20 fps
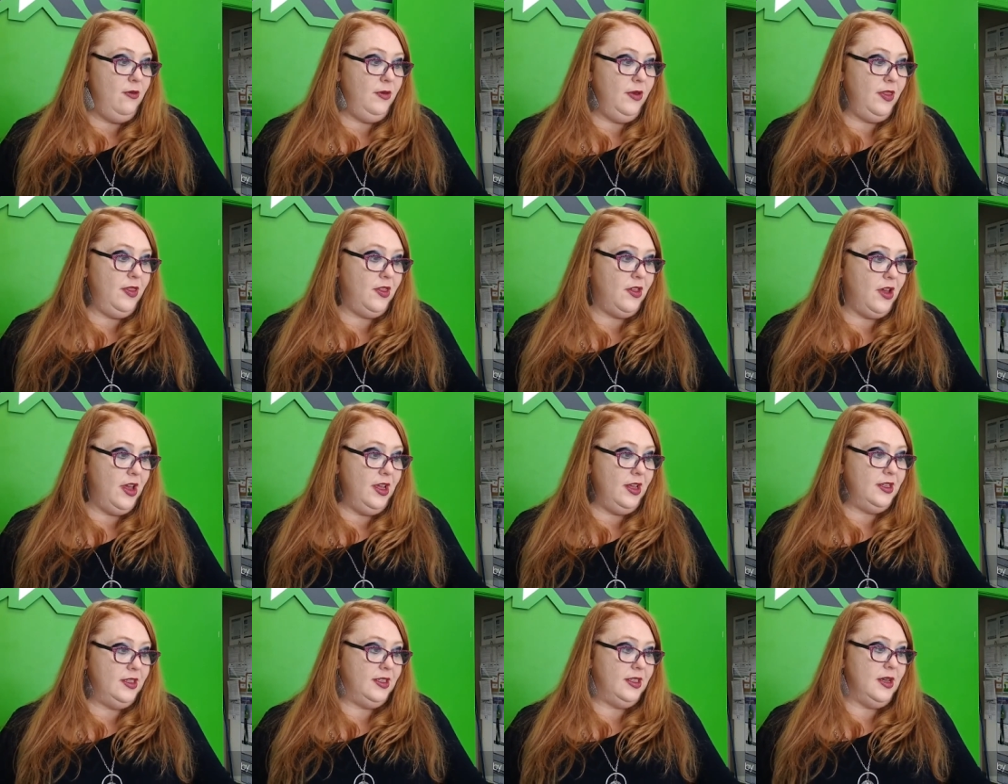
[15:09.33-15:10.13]
with
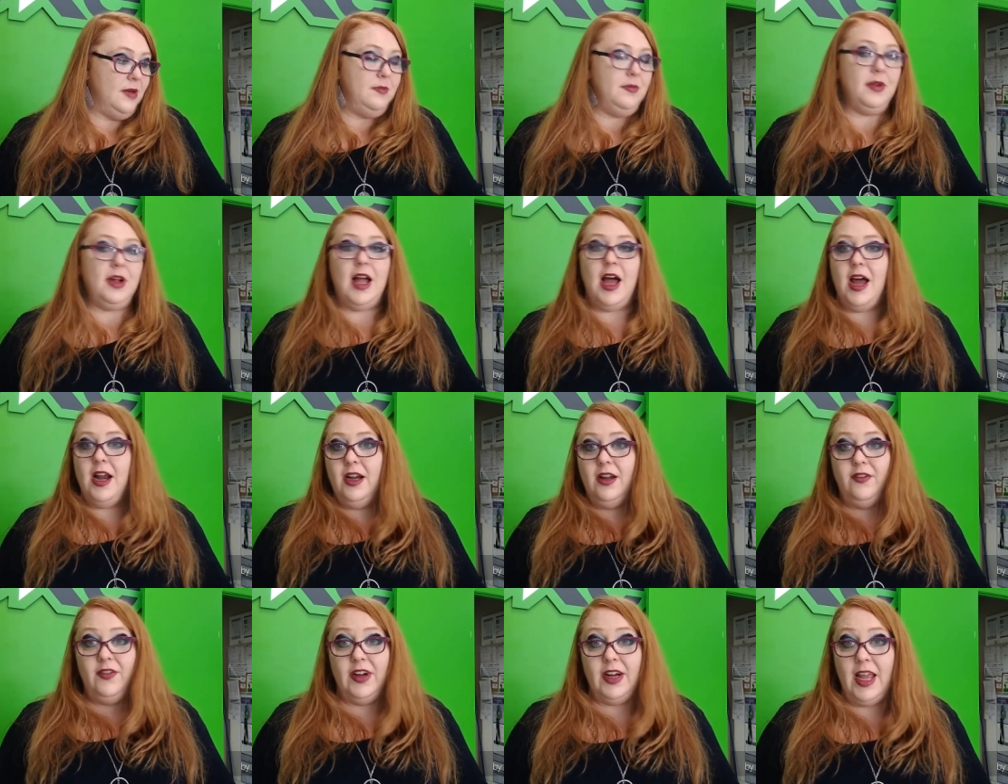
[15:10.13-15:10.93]
like some
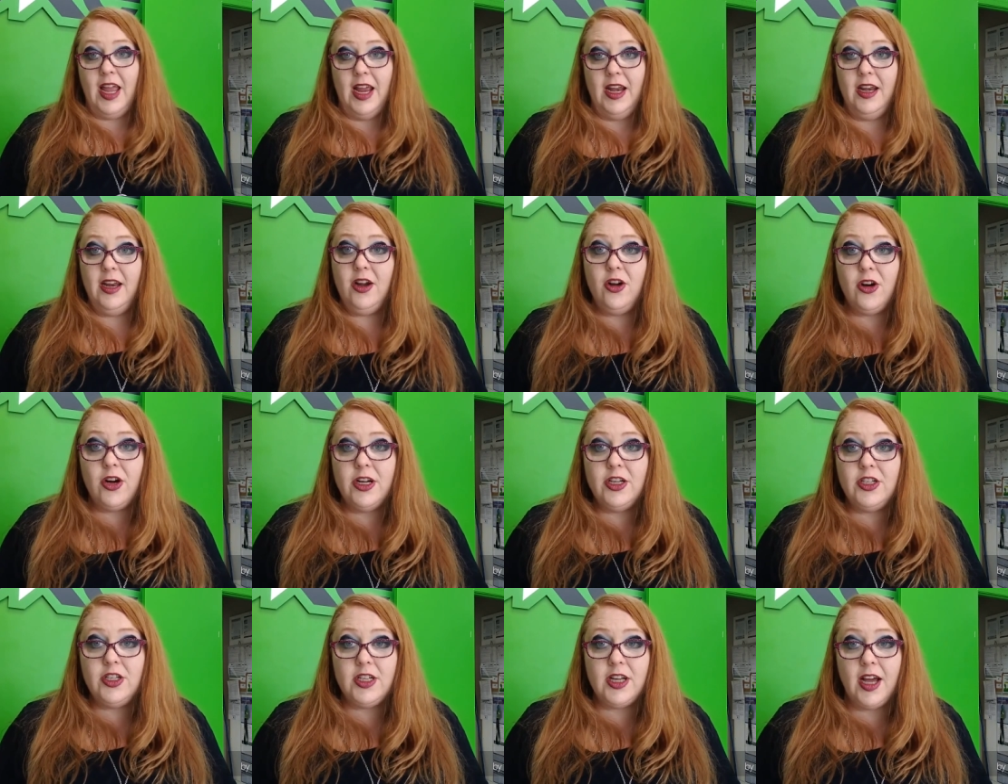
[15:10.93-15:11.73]
kind of a Candy
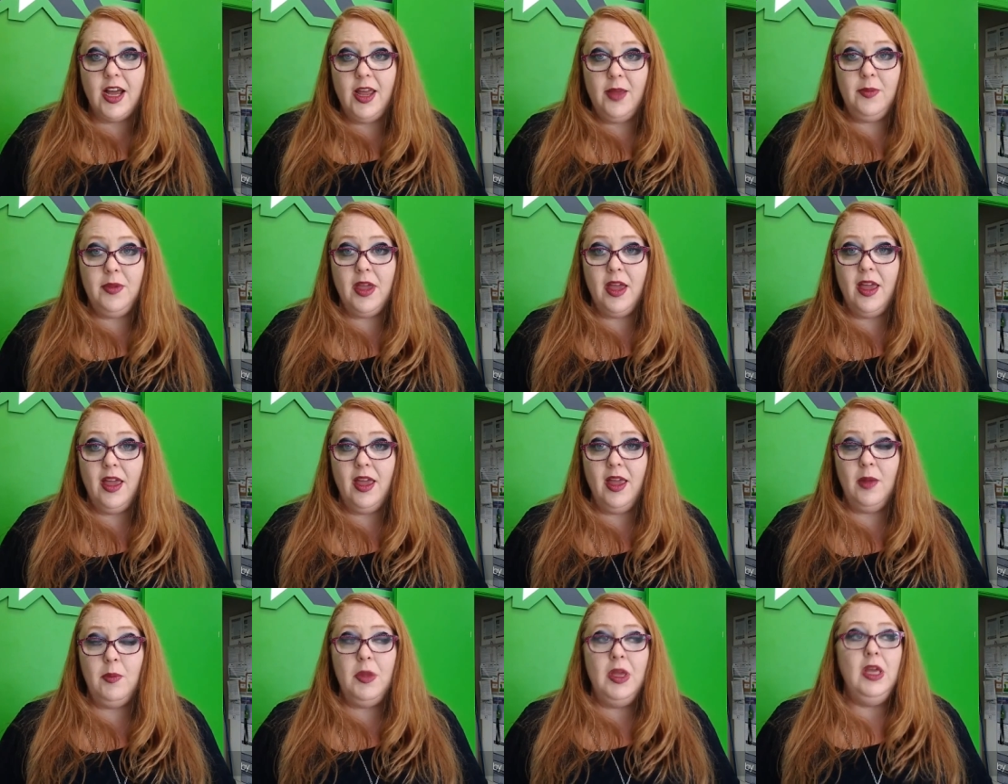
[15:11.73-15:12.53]
Crush type
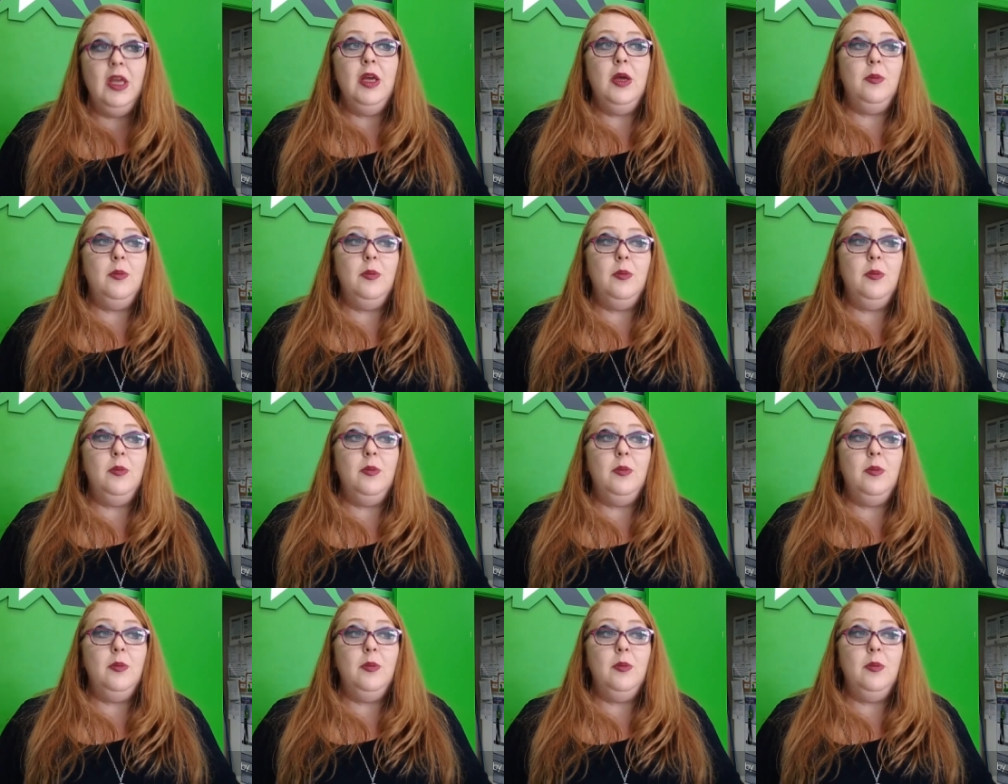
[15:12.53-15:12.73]
game,